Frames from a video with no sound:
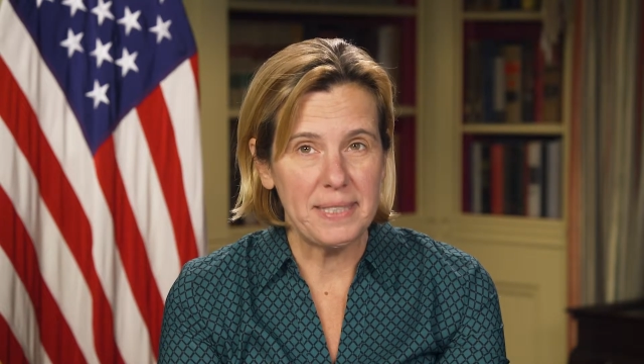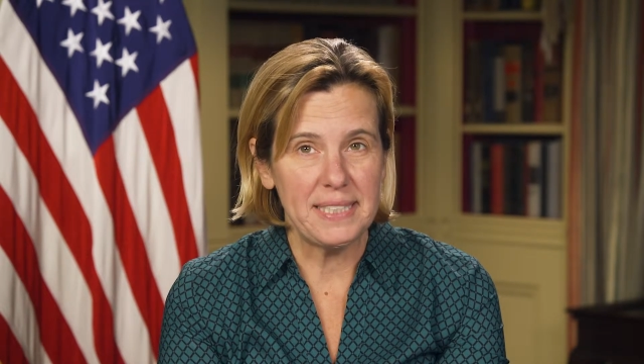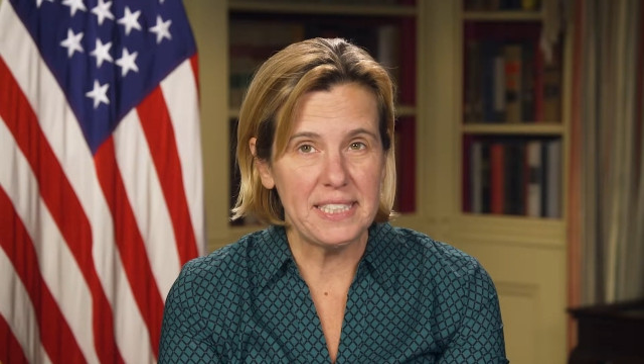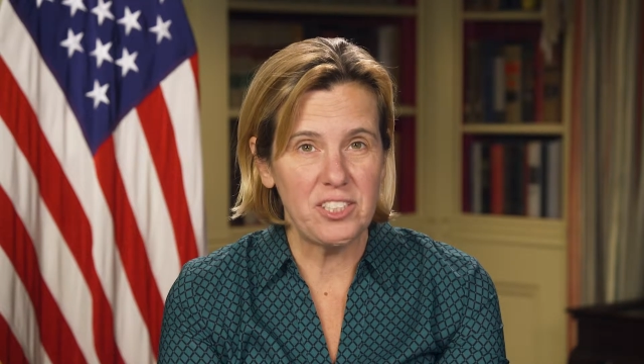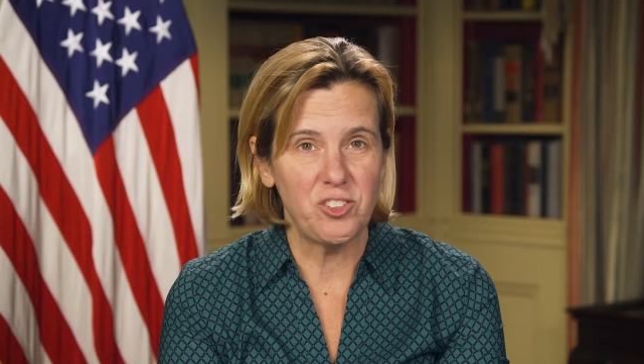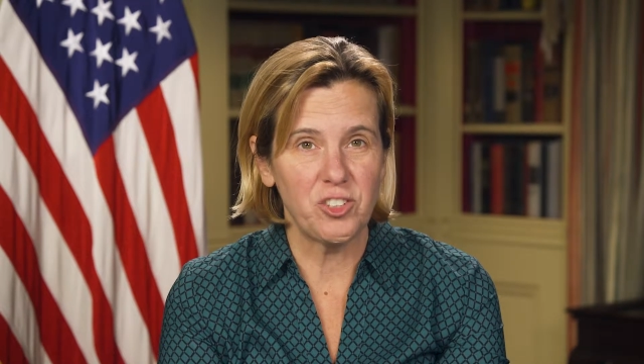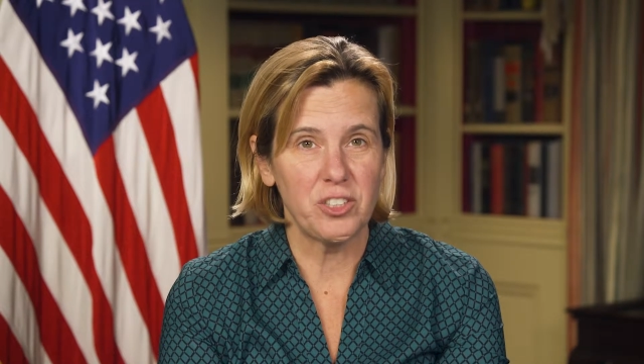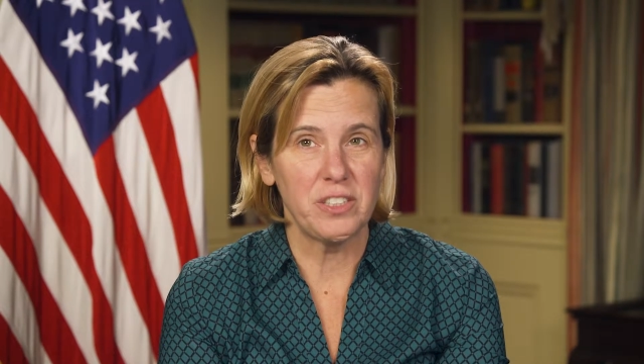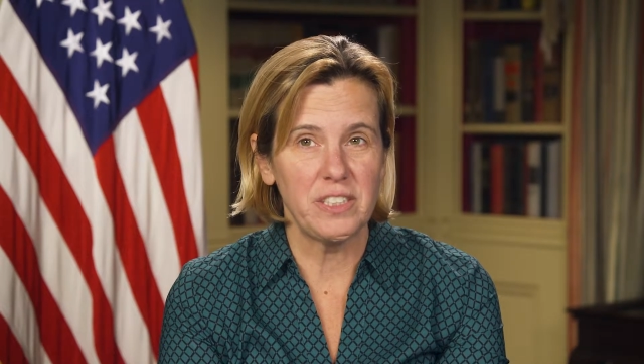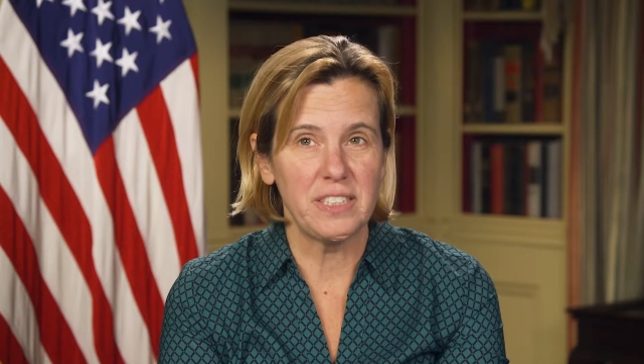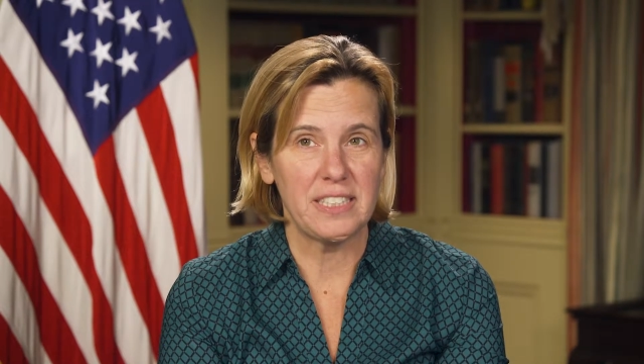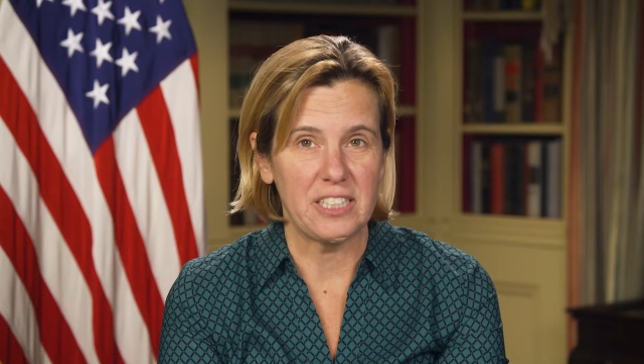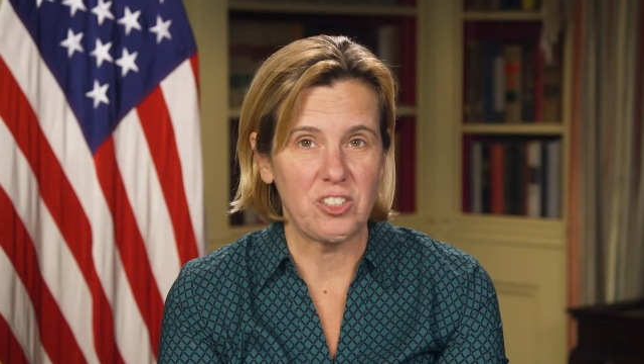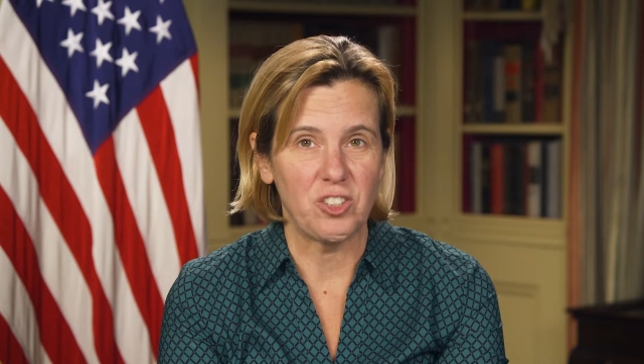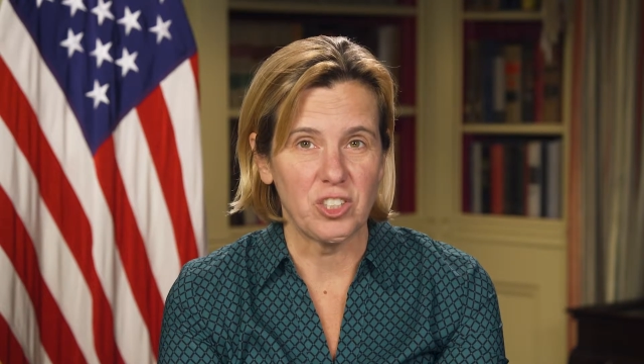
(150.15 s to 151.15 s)

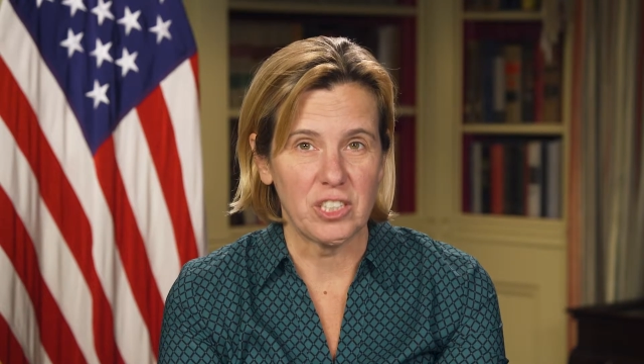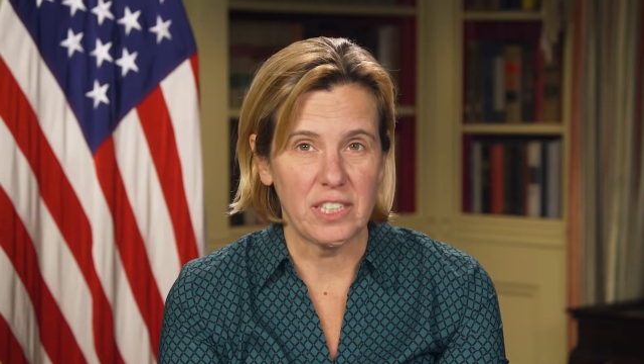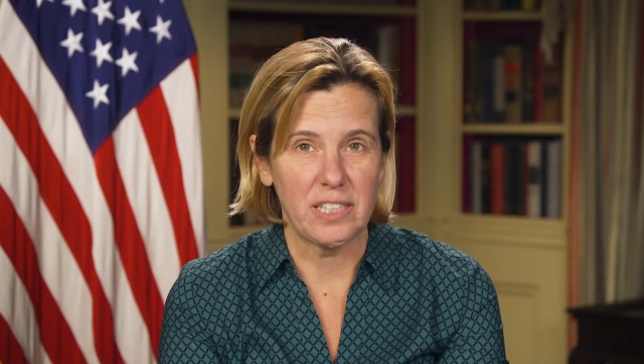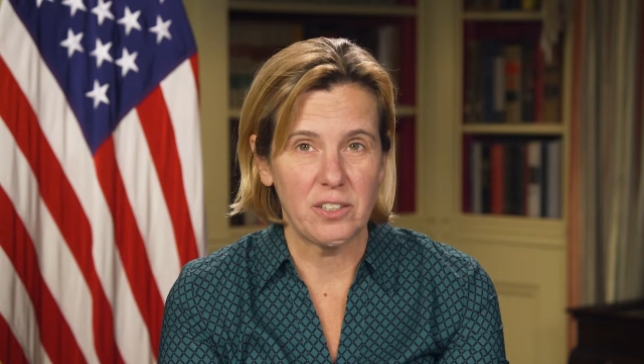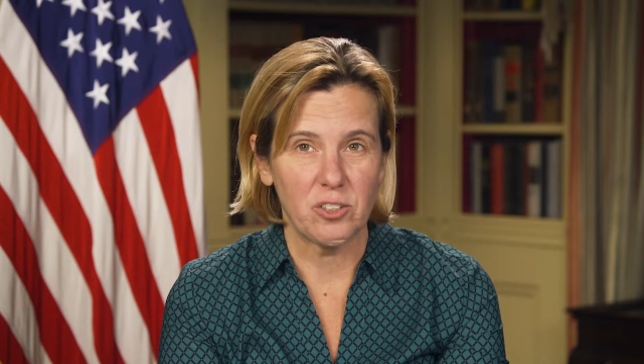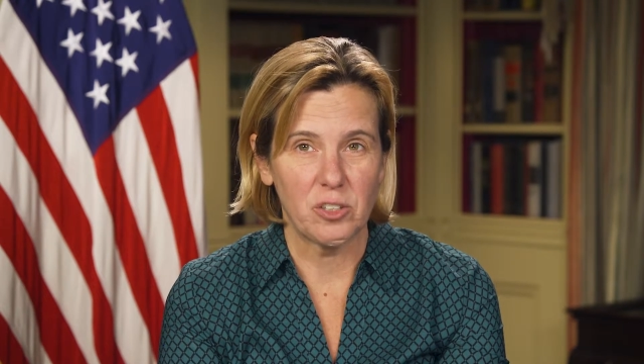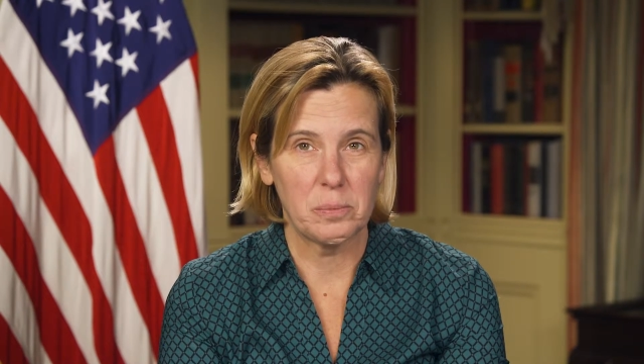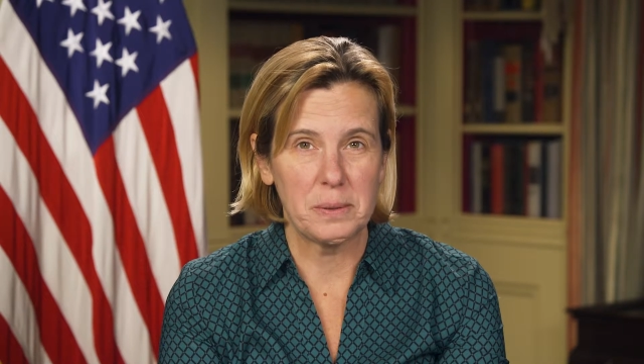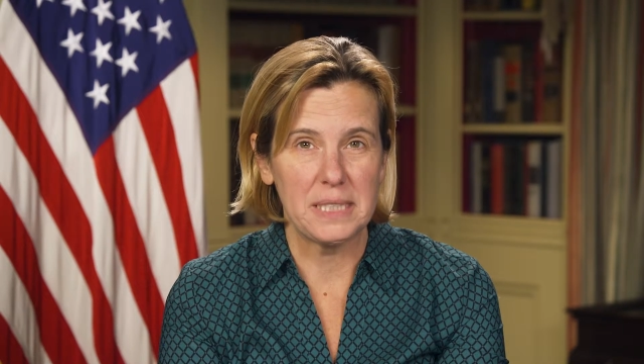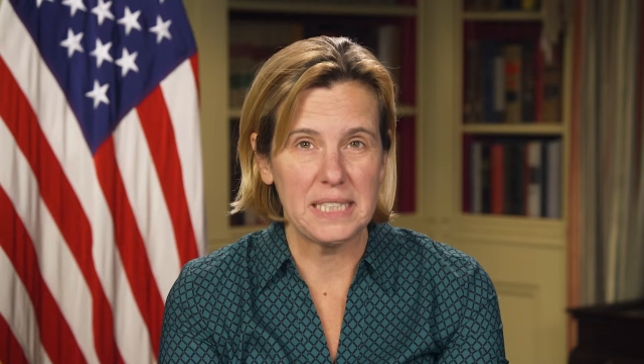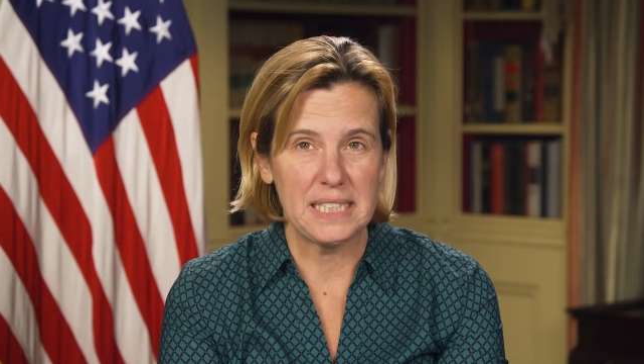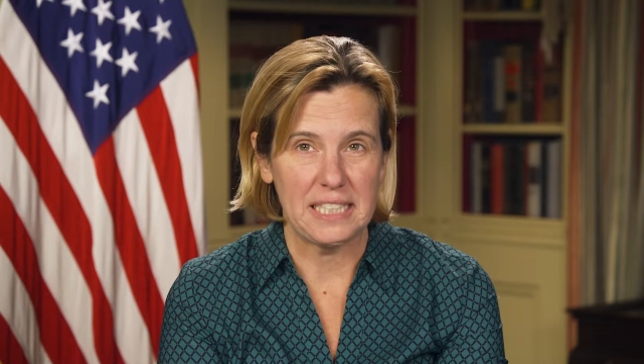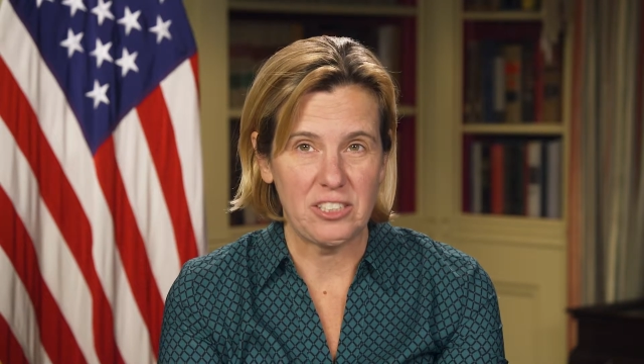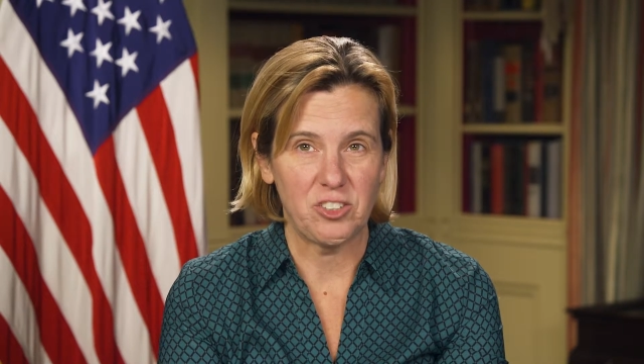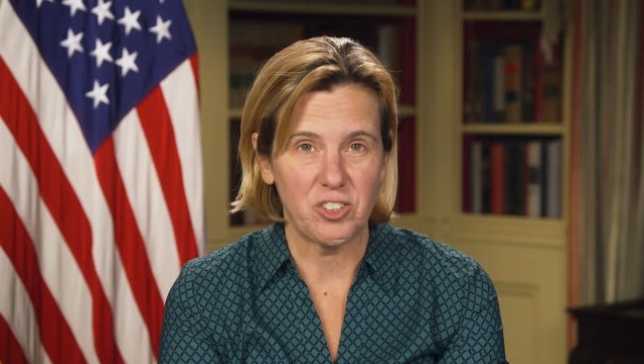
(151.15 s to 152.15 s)
digitalization and
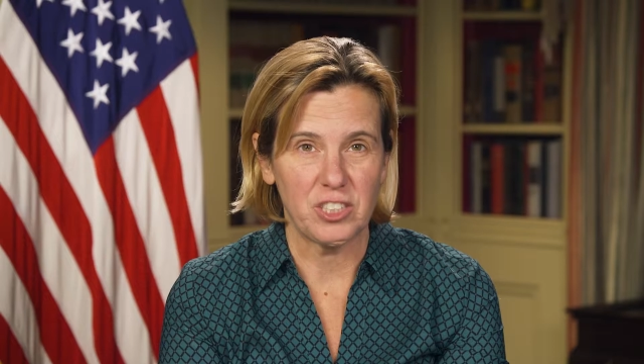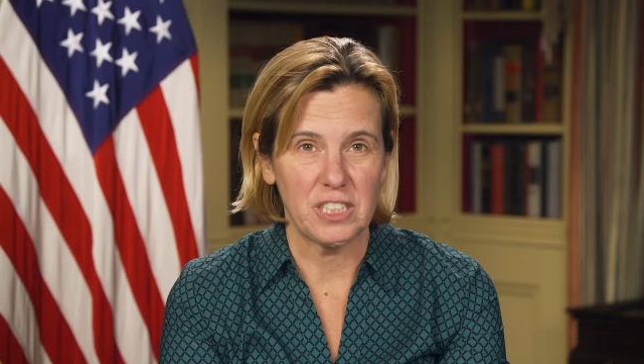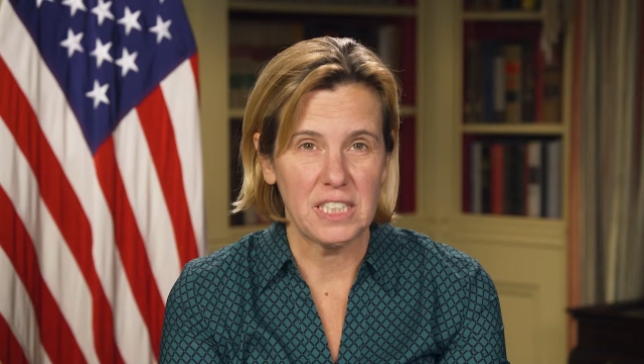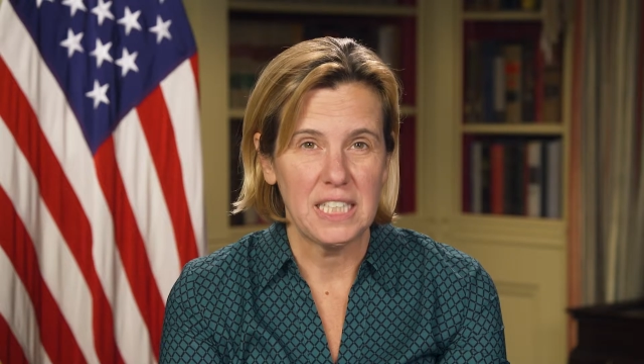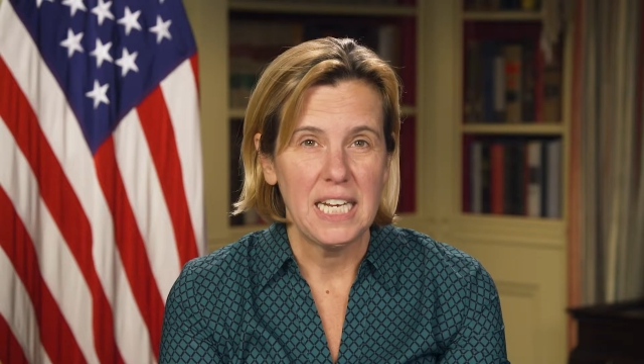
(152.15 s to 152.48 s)
urbanization,